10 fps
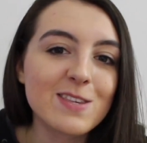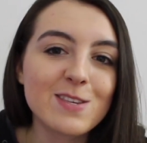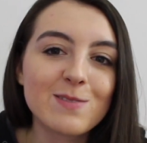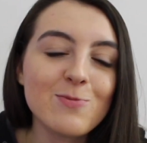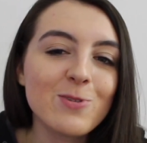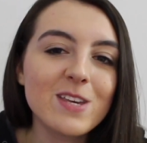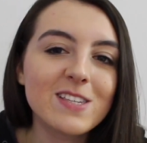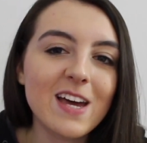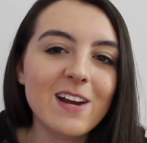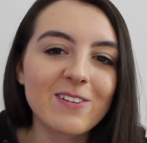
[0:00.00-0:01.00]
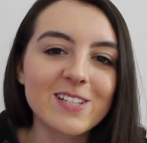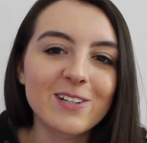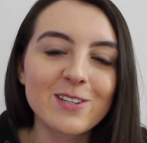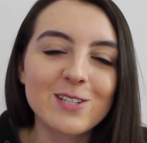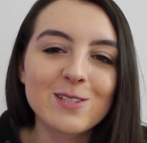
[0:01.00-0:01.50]
the Smoothie Center, what is it
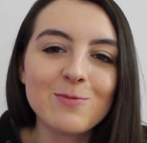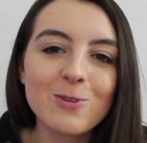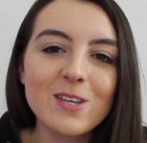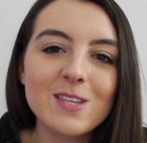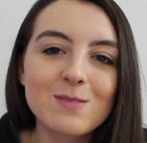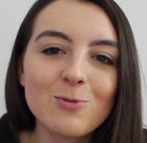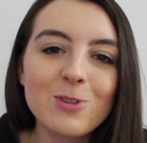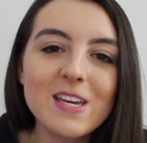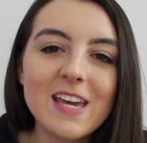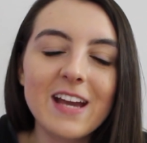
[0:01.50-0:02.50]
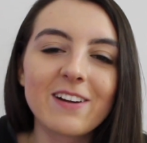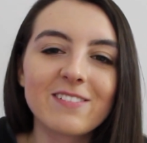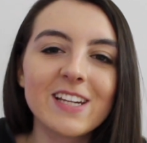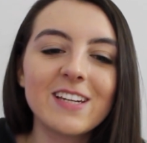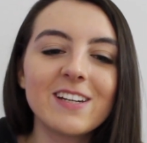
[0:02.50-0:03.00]
called? The Smoothie King
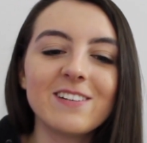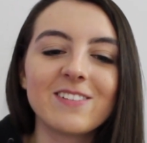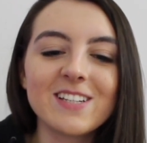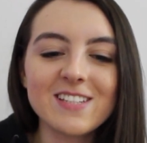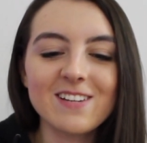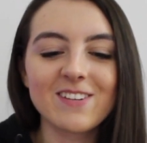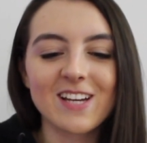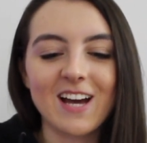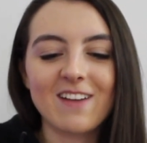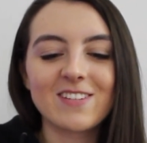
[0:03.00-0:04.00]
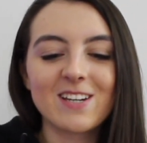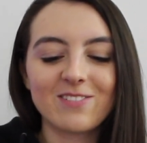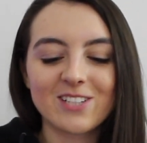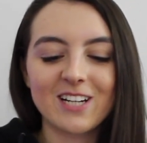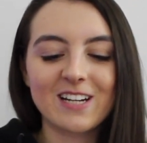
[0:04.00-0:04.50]
Arena? What is it? Wait, I have to
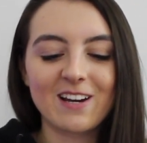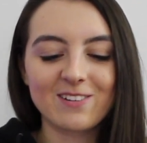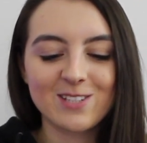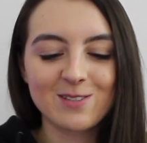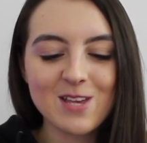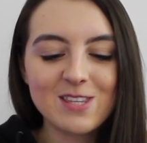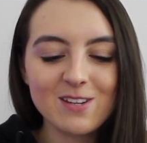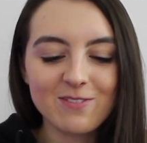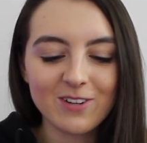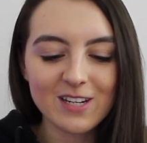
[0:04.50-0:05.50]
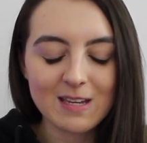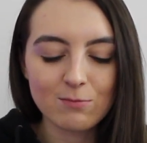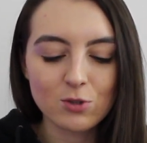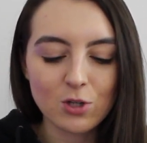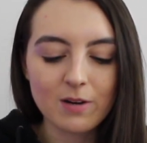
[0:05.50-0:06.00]
double check now. It's a funny
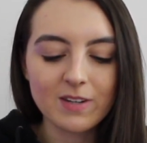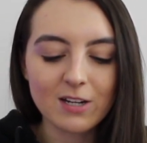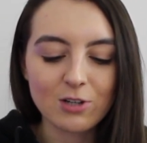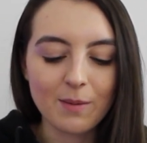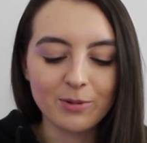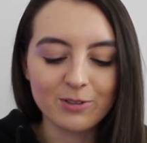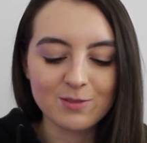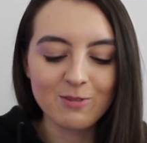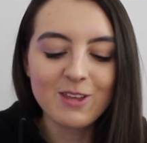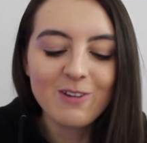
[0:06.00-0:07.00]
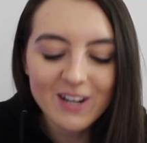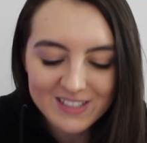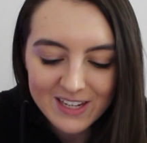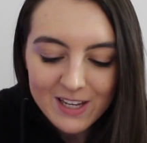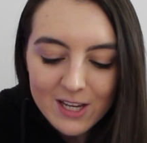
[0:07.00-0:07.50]
name, not Tropical Smoothie, what is
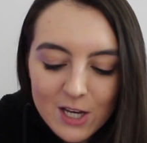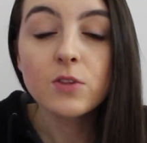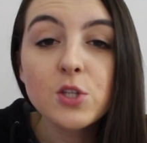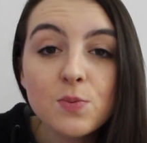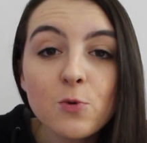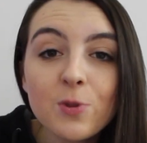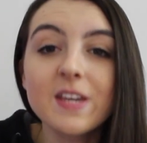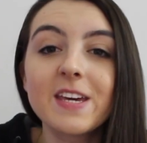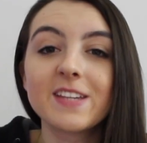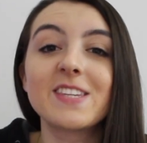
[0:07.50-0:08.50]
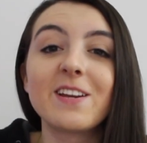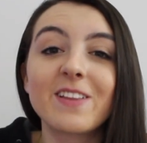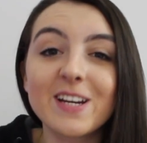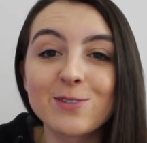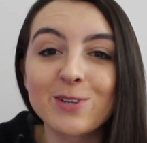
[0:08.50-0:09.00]
it? The Smoothie King Center,
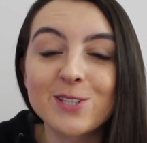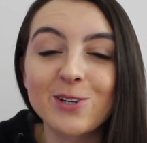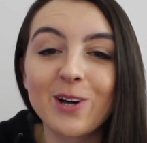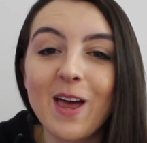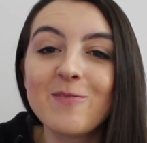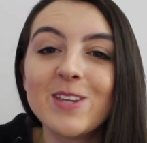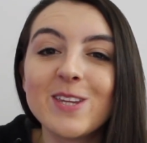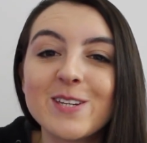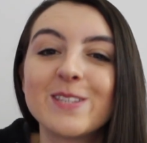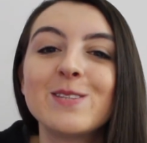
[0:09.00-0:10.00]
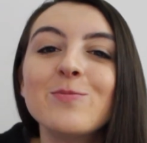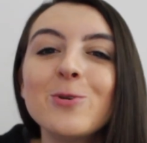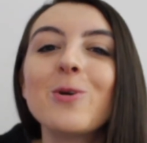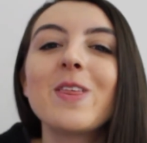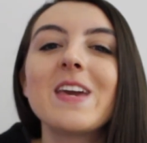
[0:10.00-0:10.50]
that's what it's called. I mean, the
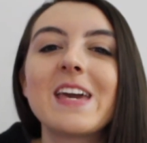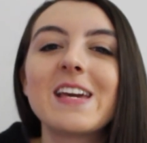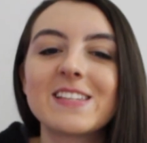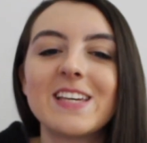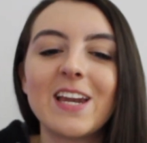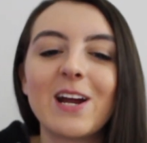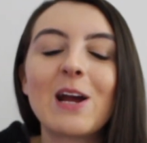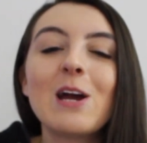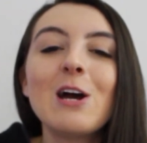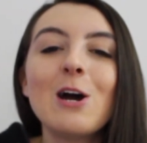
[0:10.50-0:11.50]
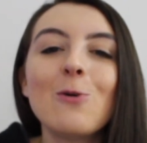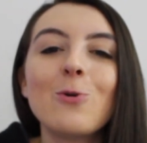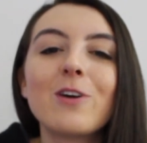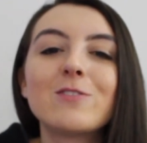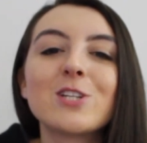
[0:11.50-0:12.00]
Smoothie King Center
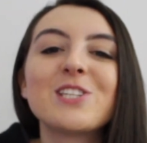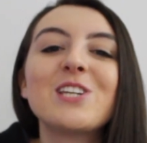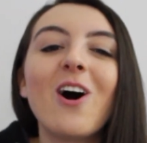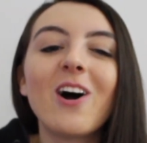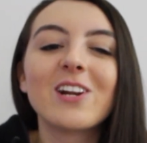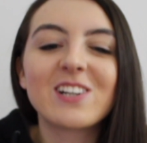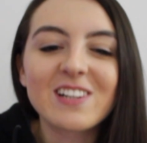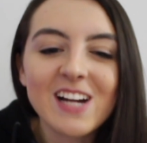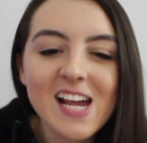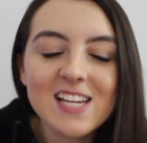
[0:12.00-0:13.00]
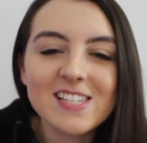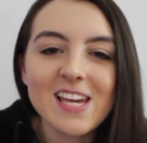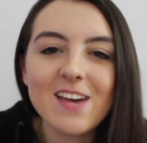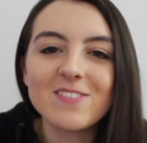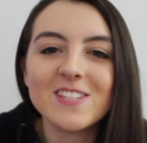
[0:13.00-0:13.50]
would have just gone
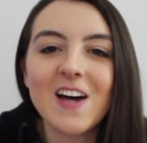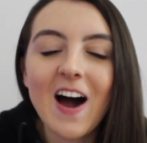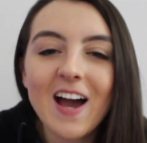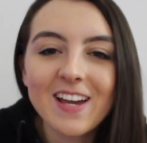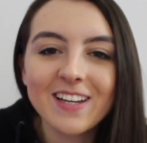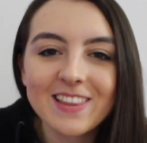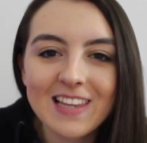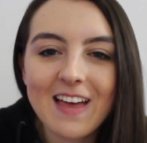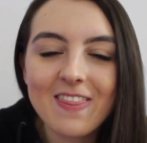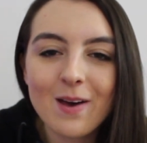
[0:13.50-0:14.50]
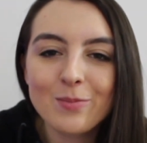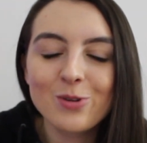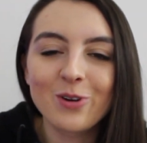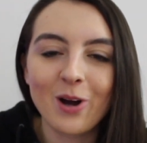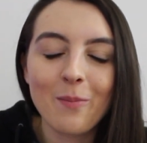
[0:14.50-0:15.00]
crazy if Zion led them
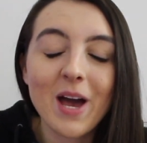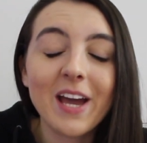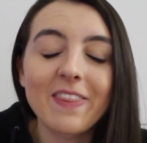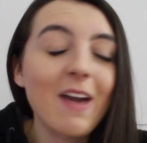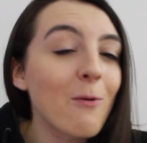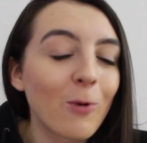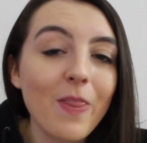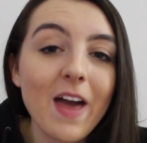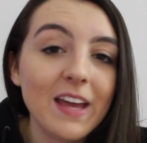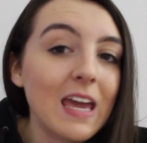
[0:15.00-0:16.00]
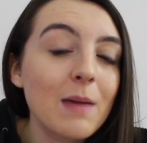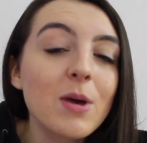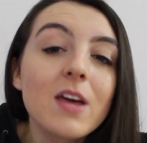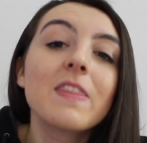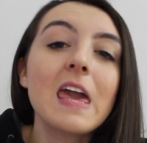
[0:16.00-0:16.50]
to a comeback and they won that
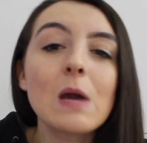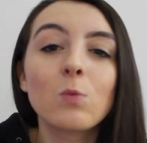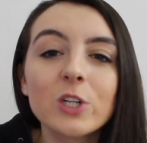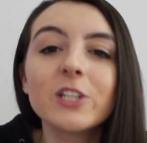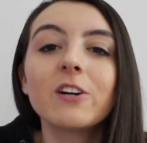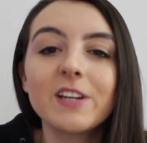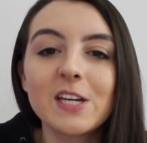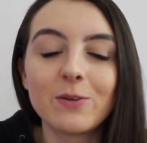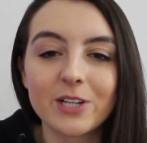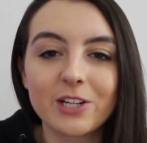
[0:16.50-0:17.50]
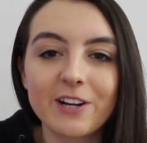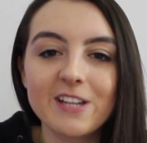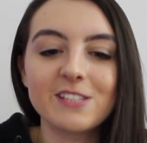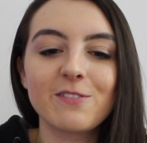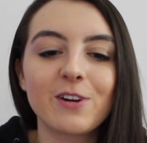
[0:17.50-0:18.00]
game. They were already going
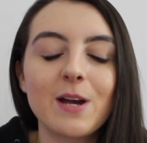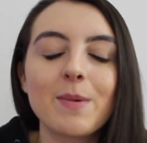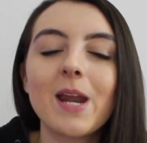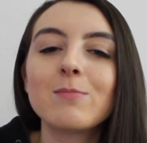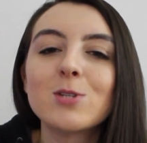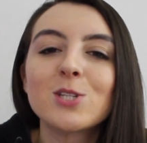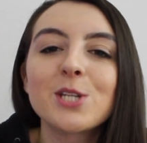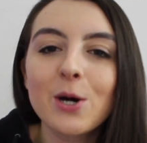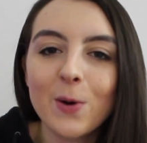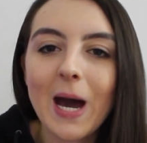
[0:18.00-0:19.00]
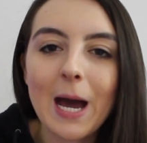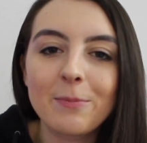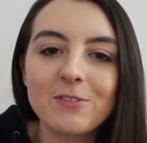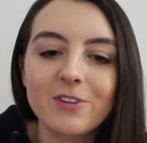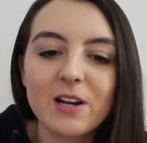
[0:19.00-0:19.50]
crazy for him, and I'm so
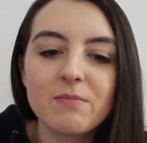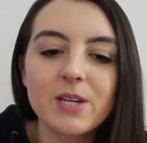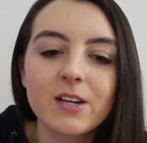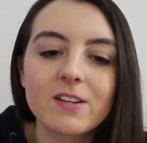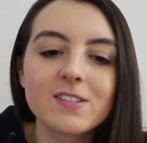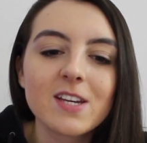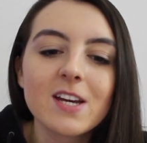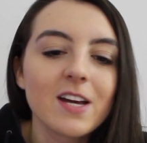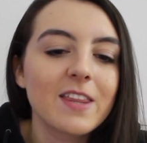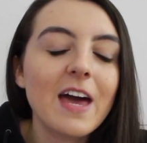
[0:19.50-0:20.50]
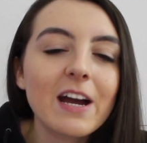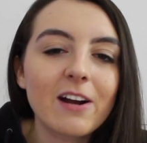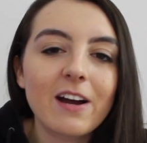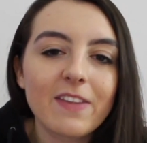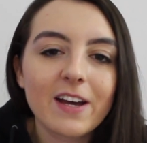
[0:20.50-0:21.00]
happy for him because that
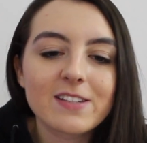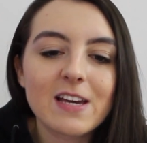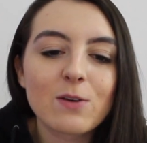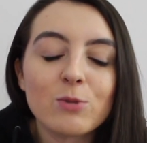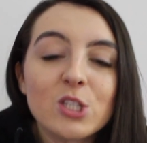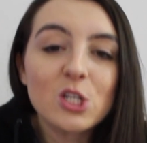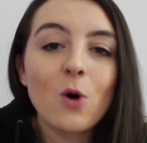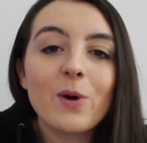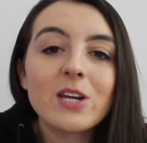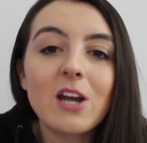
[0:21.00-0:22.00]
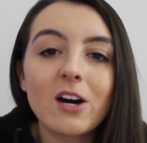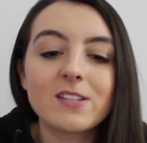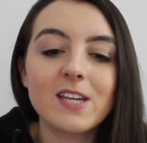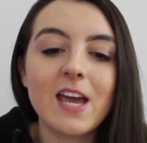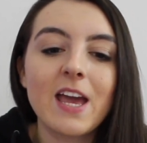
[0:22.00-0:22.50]
crowd, like I said, was going
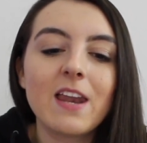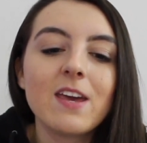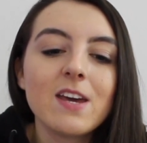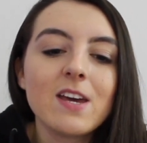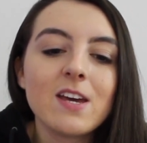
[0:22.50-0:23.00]
nuts, and,